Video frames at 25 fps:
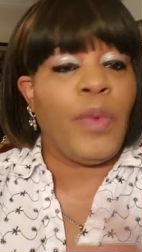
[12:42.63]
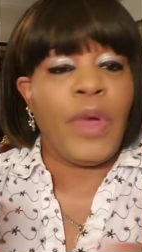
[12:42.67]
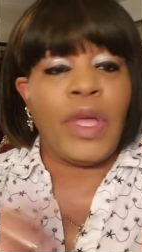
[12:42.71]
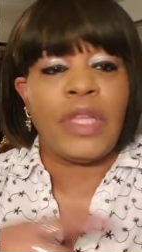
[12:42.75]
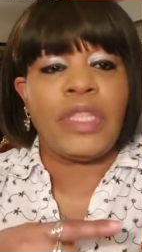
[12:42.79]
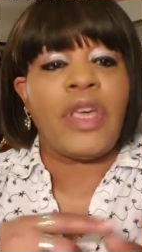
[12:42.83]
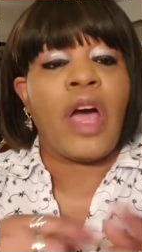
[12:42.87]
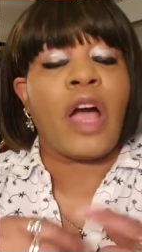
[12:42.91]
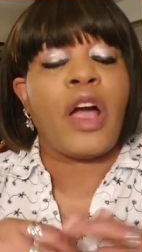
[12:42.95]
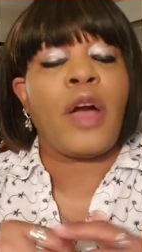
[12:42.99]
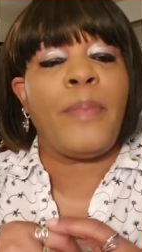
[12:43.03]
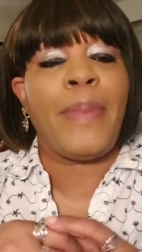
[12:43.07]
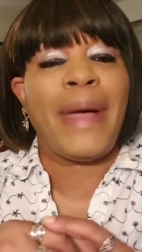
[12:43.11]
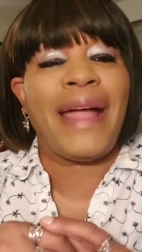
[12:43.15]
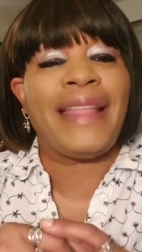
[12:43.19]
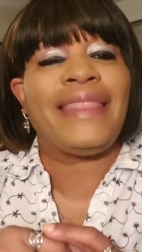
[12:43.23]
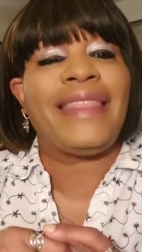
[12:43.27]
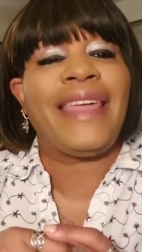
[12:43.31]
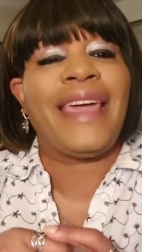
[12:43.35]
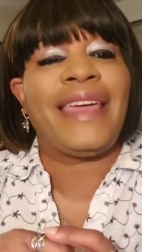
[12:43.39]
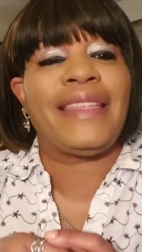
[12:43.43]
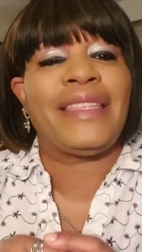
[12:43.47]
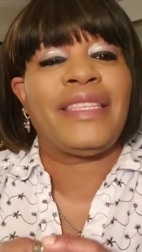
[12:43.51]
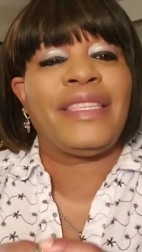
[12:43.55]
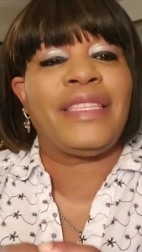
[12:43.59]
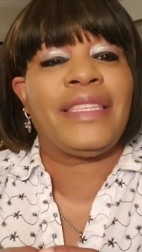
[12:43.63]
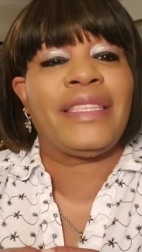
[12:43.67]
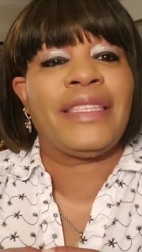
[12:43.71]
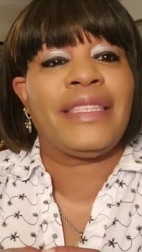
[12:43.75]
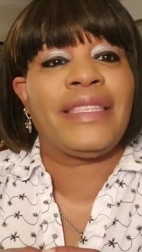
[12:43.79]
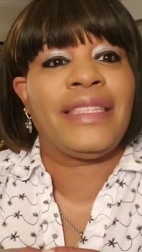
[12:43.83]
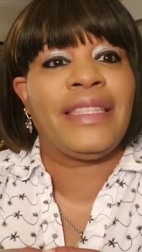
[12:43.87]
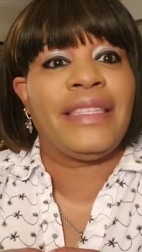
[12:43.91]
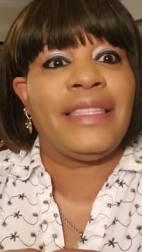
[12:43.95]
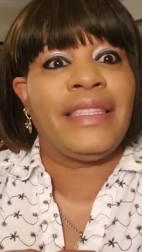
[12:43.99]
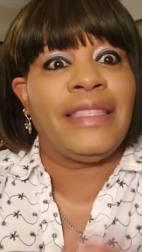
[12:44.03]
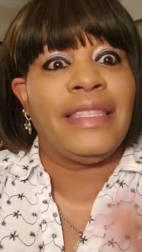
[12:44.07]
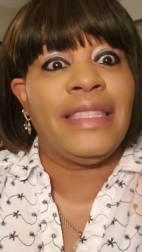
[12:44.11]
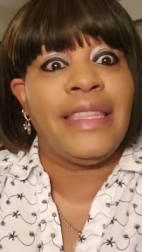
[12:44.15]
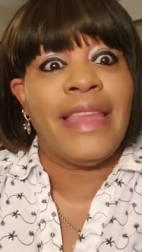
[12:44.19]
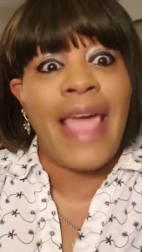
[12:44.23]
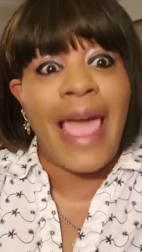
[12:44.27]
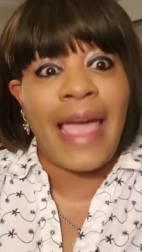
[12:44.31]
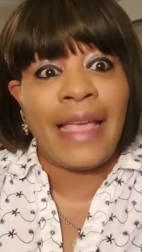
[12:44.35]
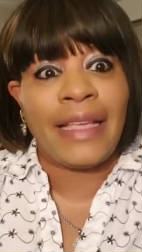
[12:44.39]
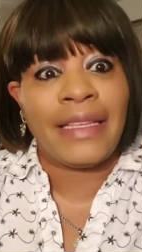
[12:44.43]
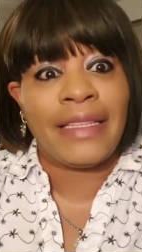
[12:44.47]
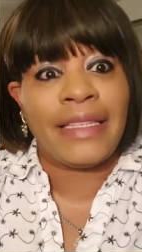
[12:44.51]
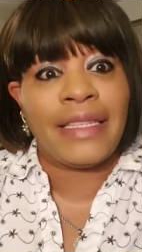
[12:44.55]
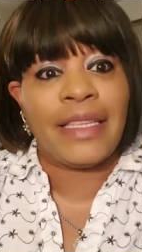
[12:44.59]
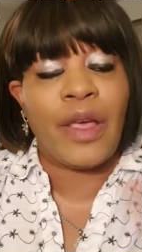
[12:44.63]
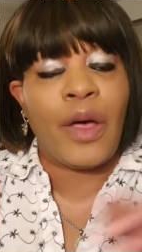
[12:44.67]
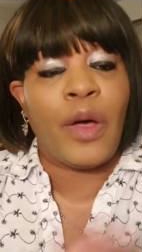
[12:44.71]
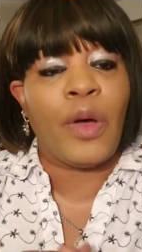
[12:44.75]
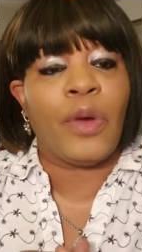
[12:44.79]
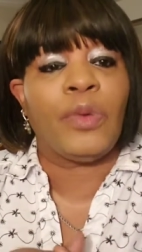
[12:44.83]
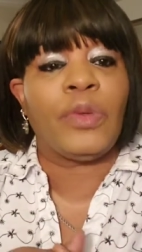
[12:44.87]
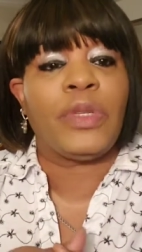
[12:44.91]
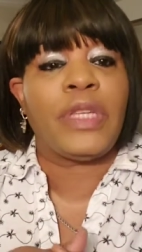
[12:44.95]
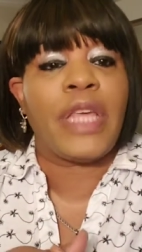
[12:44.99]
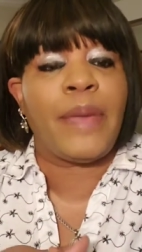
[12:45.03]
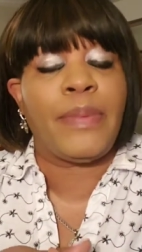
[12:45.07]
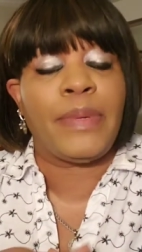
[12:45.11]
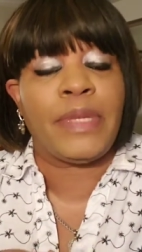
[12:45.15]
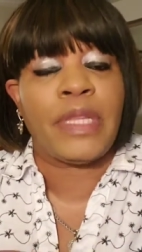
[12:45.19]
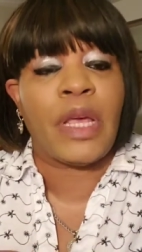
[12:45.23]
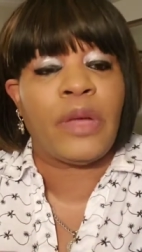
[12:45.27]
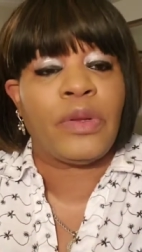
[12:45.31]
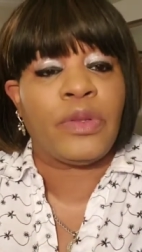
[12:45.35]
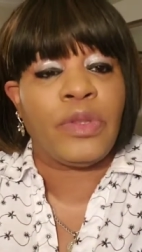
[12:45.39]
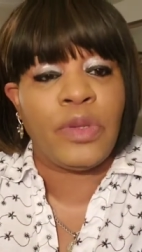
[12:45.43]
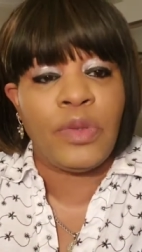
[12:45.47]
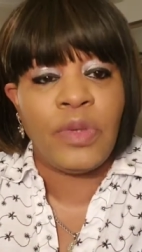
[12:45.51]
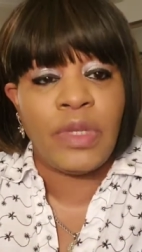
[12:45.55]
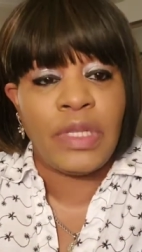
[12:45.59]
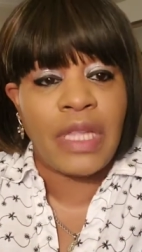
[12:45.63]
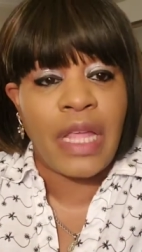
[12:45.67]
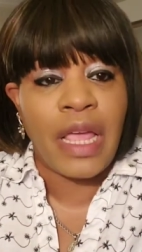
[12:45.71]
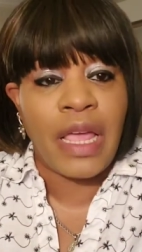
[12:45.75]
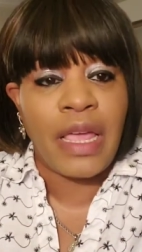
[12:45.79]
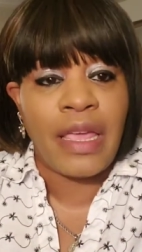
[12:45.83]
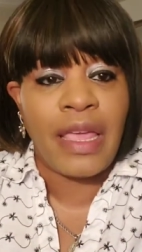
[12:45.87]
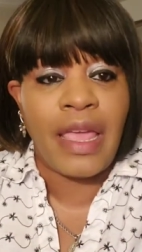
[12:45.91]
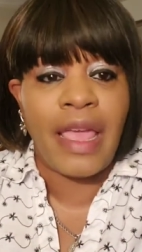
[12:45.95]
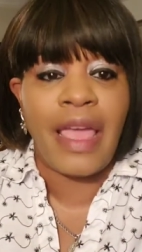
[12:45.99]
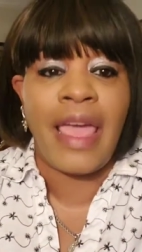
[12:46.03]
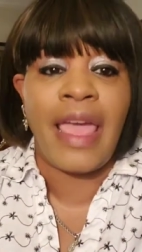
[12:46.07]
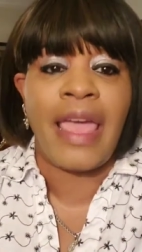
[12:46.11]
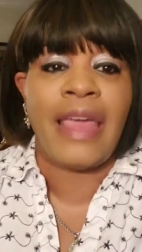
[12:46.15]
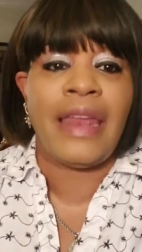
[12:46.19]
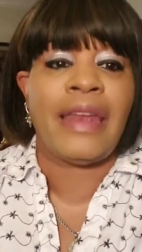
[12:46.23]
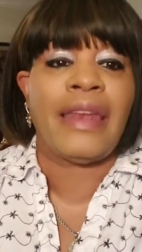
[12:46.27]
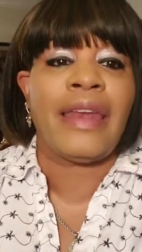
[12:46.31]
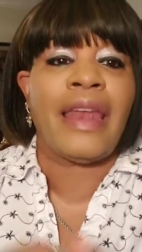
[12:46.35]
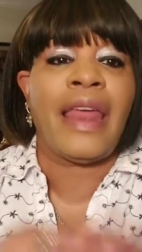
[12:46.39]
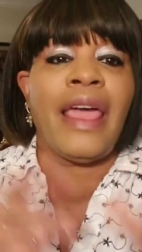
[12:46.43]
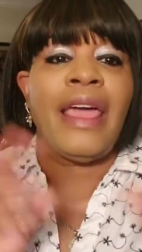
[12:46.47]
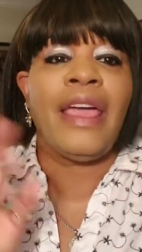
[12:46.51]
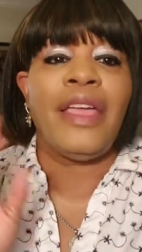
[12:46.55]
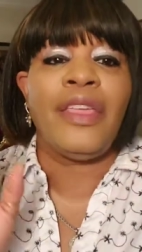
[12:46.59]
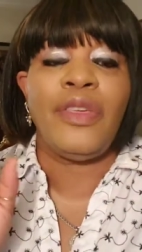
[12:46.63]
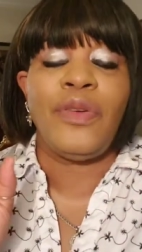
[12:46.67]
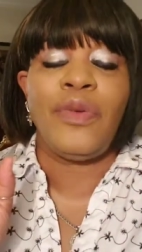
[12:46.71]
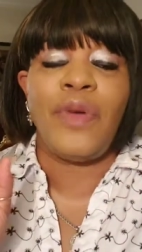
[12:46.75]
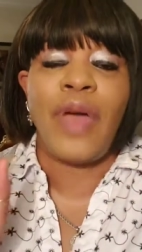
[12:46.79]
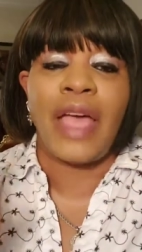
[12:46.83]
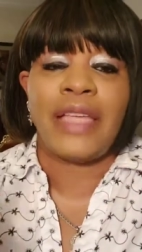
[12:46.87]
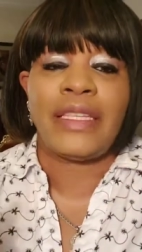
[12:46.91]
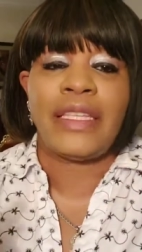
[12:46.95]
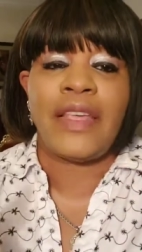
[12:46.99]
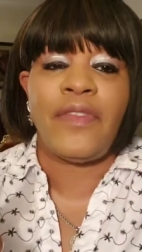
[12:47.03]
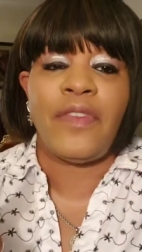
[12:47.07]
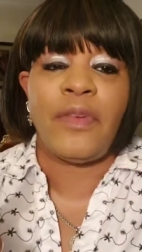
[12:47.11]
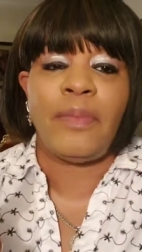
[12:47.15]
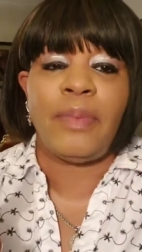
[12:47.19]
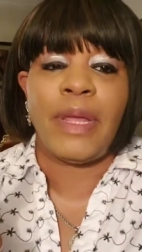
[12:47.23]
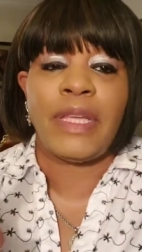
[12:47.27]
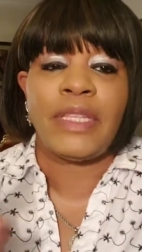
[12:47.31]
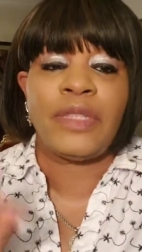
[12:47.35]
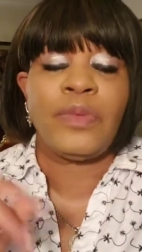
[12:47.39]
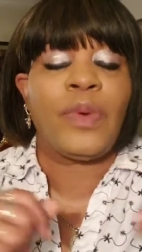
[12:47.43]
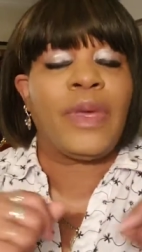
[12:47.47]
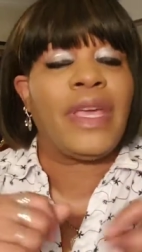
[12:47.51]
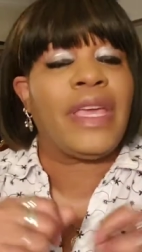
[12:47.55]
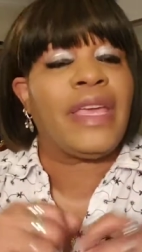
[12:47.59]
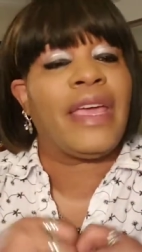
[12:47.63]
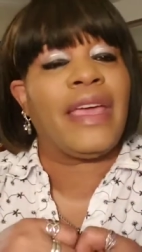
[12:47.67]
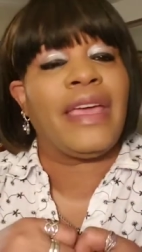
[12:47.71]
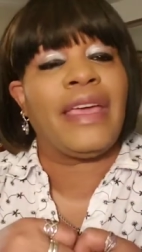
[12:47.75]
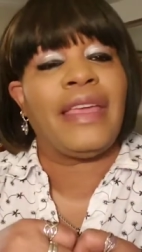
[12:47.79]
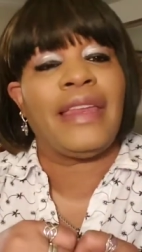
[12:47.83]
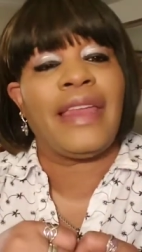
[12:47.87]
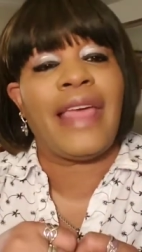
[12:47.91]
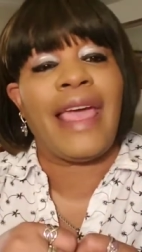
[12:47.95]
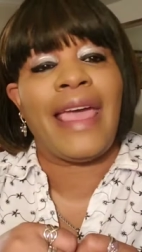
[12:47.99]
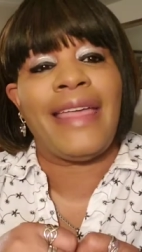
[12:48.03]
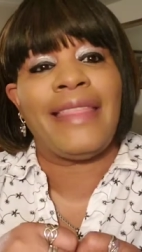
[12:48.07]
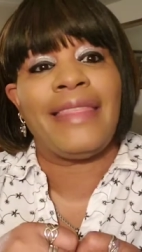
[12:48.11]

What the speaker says: we'll talk about that next on Table Talk Tuesday, and you guys have a blessed weekend.